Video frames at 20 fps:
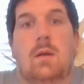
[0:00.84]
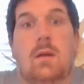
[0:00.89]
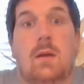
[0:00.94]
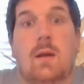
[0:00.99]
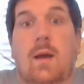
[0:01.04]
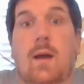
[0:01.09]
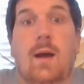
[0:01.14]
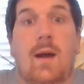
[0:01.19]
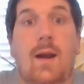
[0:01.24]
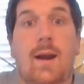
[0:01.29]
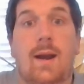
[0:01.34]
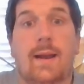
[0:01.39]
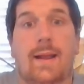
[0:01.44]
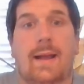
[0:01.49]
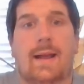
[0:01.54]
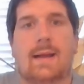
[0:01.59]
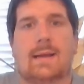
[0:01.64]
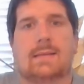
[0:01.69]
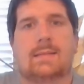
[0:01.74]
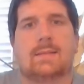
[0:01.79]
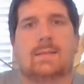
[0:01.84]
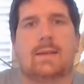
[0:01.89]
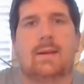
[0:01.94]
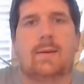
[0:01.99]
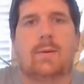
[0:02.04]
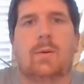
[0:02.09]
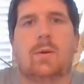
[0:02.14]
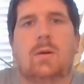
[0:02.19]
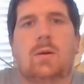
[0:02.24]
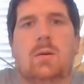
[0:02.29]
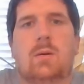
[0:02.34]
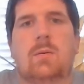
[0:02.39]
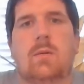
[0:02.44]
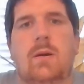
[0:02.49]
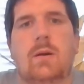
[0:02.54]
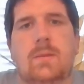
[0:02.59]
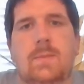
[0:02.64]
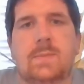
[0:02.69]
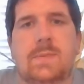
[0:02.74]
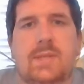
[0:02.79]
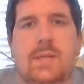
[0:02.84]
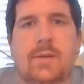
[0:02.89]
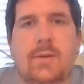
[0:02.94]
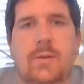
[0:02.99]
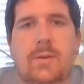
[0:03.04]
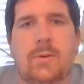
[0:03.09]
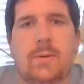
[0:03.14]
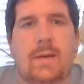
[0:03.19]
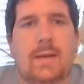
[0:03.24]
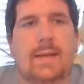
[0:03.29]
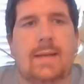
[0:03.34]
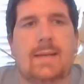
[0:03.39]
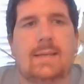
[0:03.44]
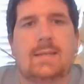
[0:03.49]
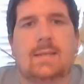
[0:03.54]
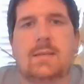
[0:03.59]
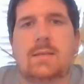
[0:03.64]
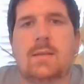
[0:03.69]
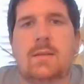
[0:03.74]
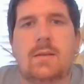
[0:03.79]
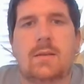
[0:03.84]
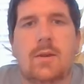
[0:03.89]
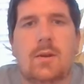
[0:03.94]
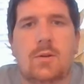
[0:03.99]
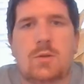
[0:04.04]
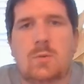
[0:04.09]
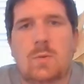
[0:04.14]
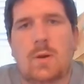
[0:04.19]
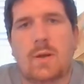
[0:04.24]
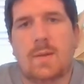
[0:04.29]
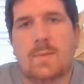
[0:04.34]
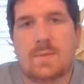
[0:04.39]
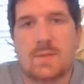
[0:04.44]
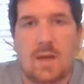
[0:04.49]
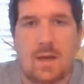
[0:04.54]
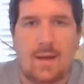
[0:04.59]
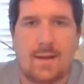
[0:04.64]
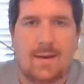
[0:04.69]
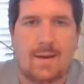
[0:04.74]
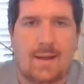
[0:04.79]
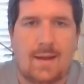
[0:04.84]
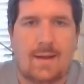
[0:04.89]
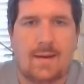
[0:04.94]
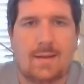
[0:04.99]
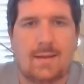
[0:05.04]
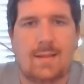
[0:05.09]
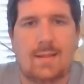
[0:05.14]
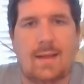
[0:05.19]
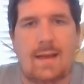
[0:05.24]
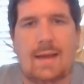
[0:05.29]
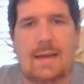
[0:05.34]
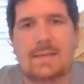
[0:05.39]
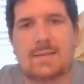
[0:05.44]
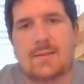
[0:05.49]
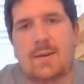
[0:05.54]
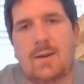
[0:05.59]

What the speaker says: All right, guys. So, welcome to, Coach Williams' online class.